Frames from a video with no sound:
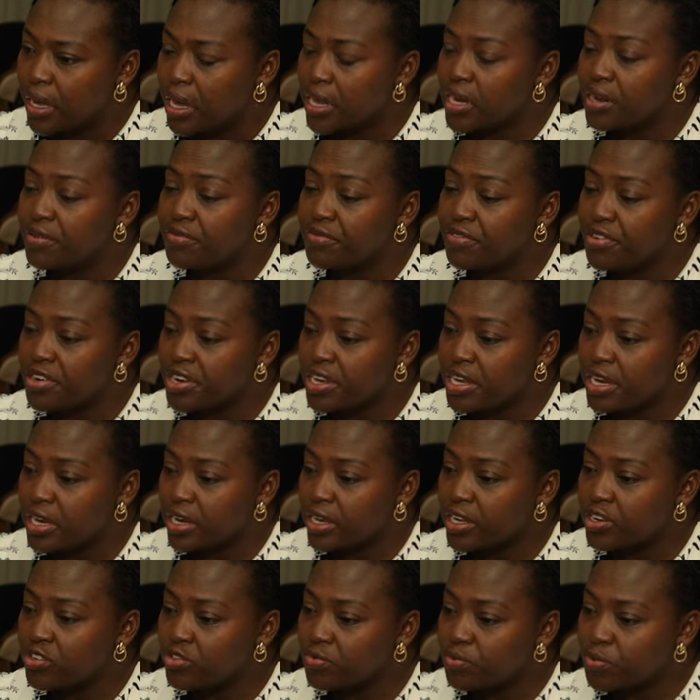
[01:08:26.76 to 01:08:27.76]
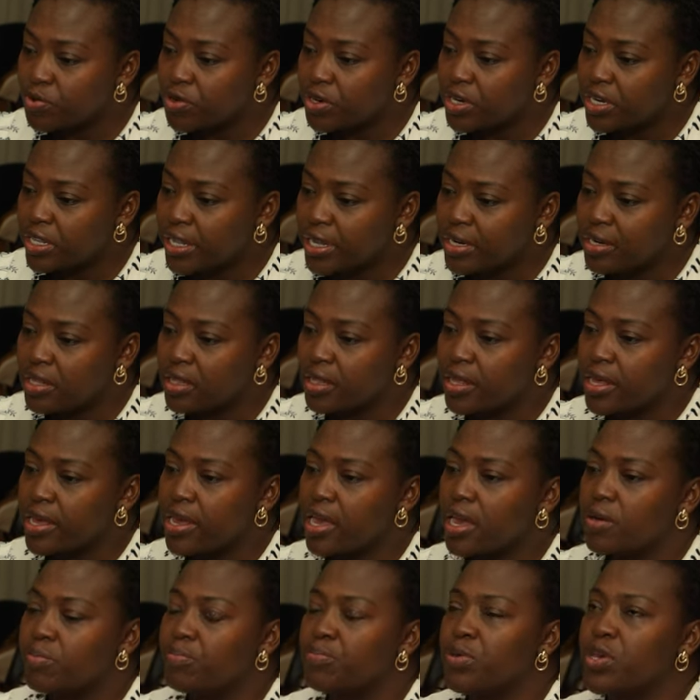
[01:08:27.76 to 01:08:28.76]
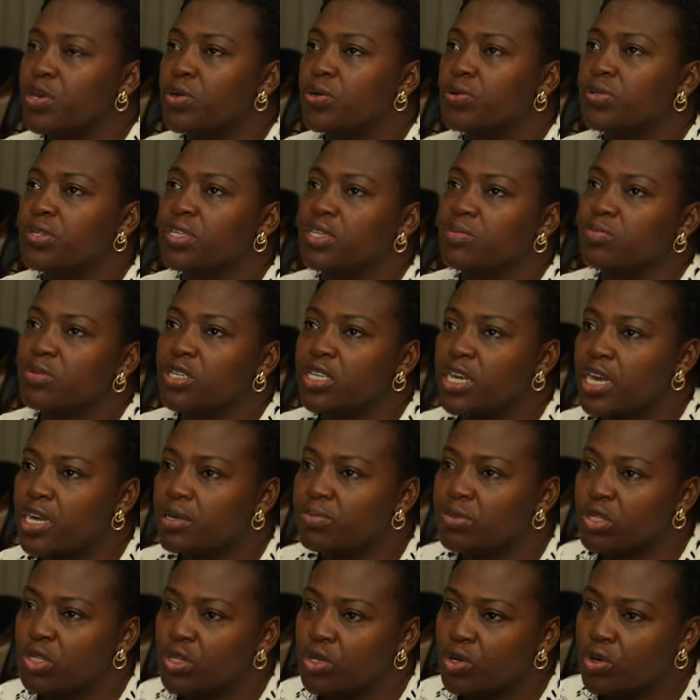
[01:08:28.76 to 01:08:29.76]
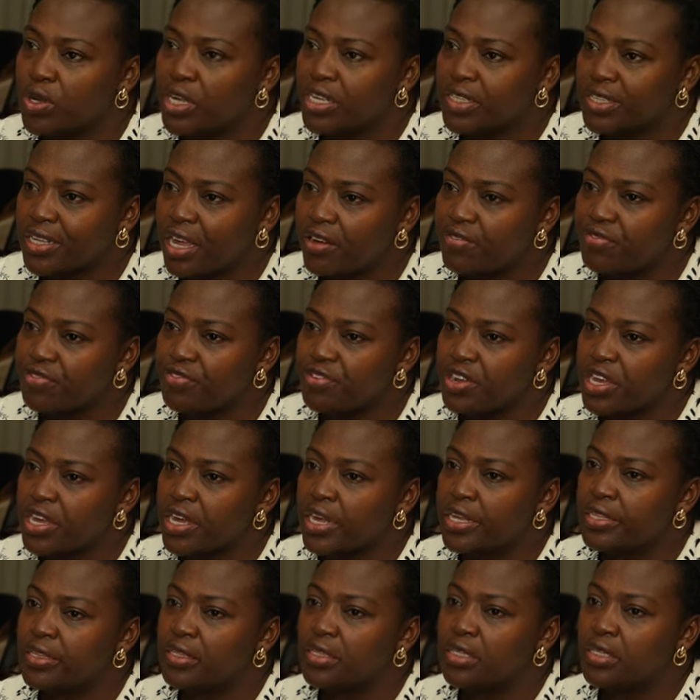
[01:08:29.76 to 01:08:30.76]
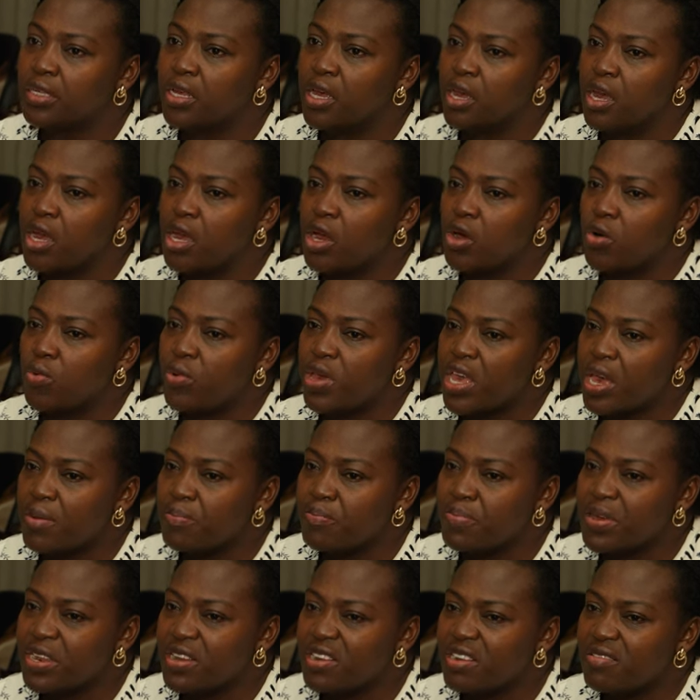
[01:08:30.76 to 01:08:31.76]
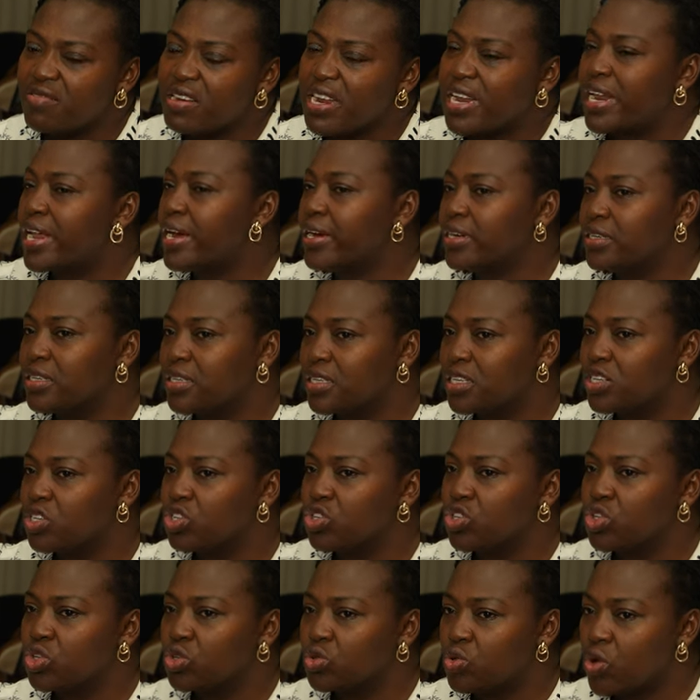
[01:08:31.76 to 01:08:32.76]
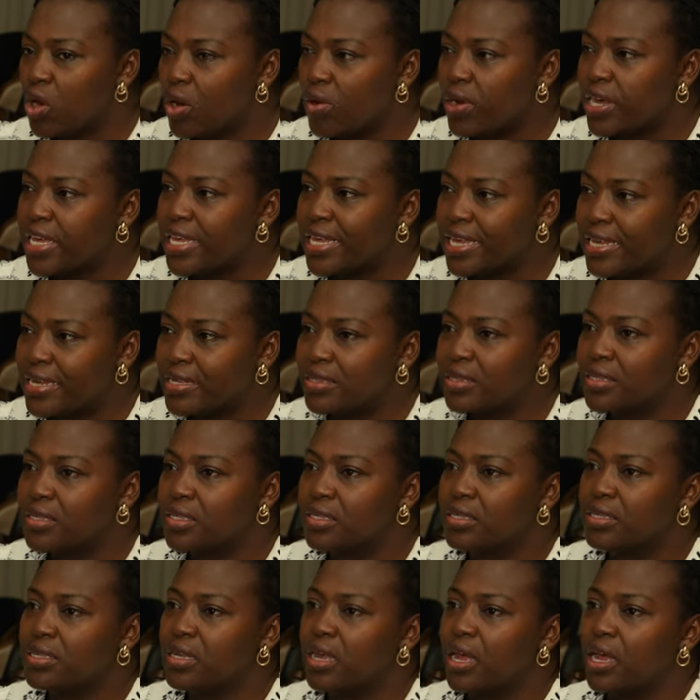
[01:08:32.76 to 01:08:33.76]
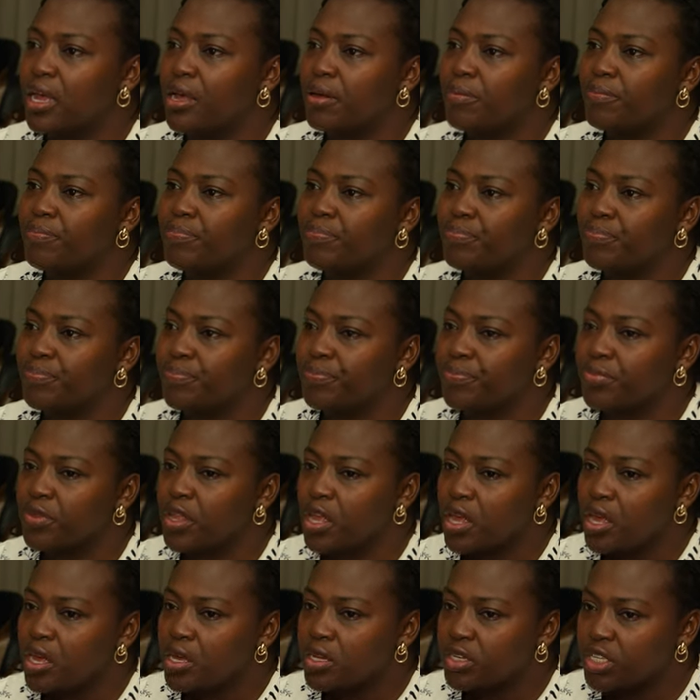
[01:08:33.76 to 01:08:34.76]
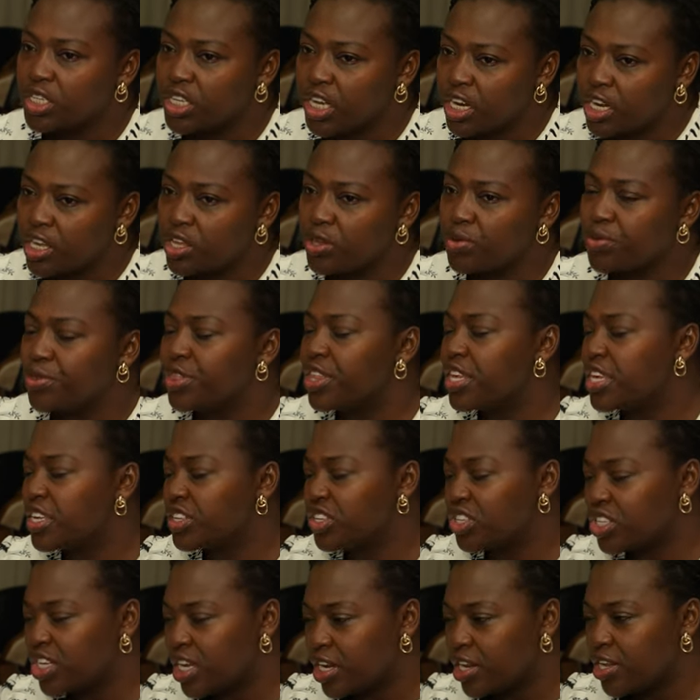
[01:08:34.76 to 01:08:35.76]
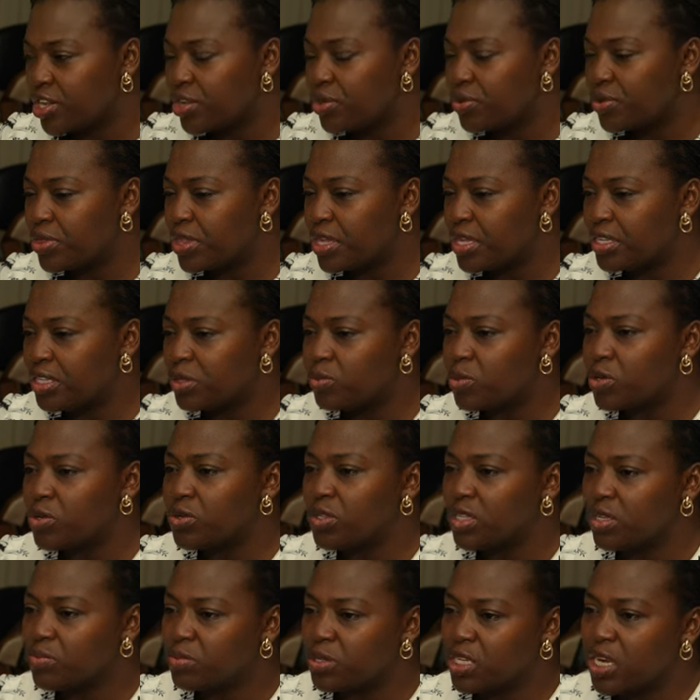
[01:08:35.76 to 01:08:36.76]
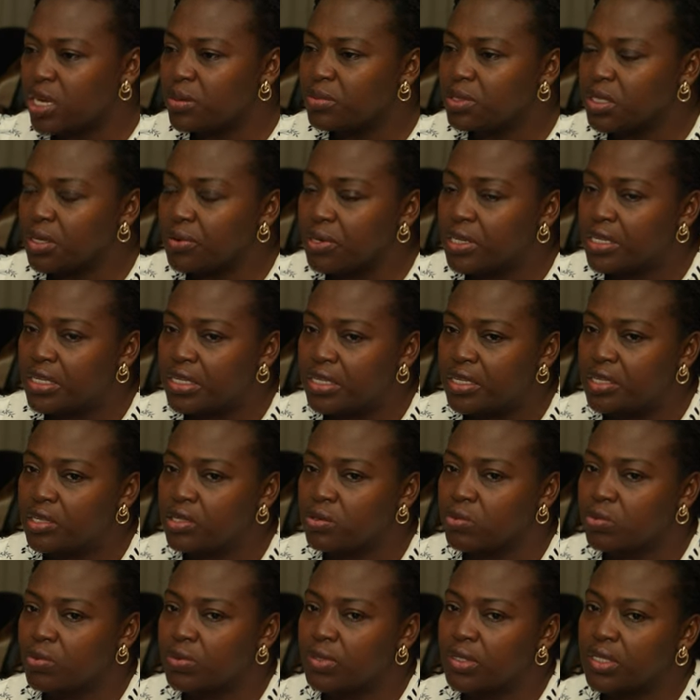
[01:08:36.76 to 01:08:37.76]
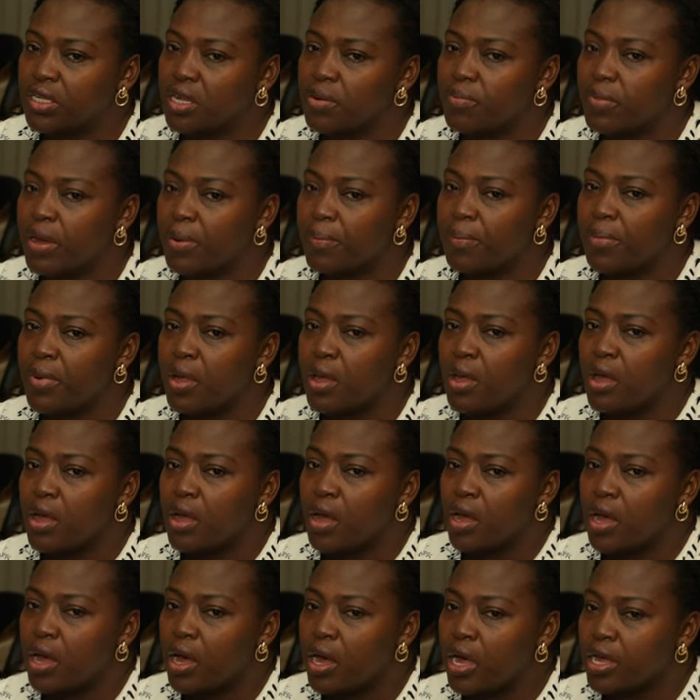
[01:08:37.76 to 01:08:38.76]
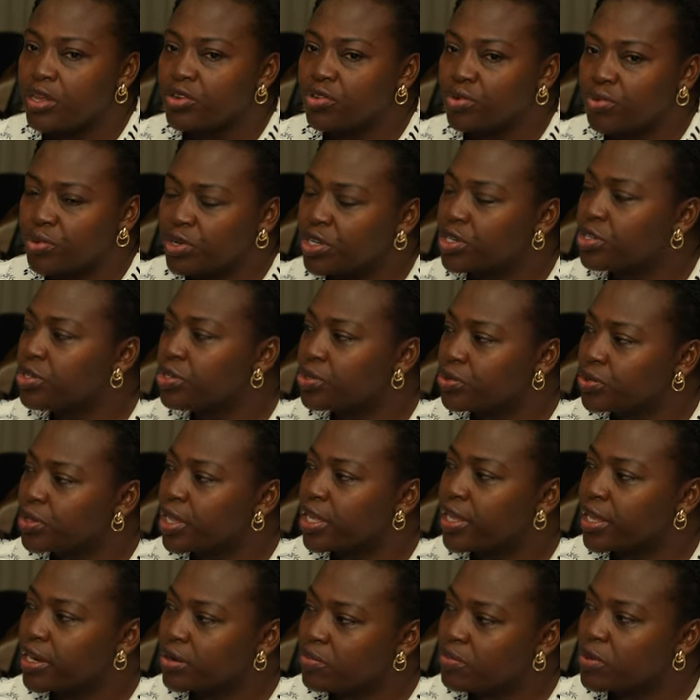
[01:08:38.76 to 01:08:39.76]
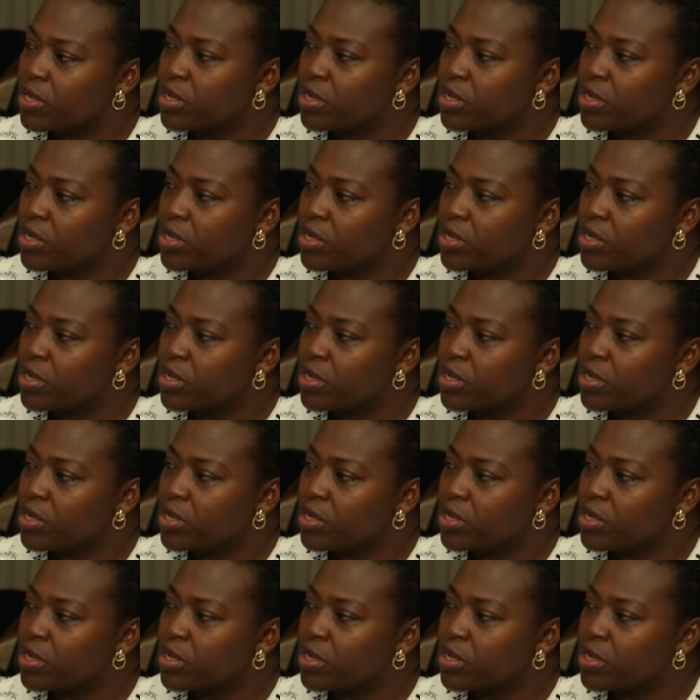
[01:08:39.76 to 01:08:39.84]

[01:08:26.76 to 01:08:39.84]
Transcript: And I'm very glad you brought that thing up, because sometimes, you know, as Africans, we are a bit reluctant to our kids telling you this, because sometimes our teens will say, "Mom, I don't want to do that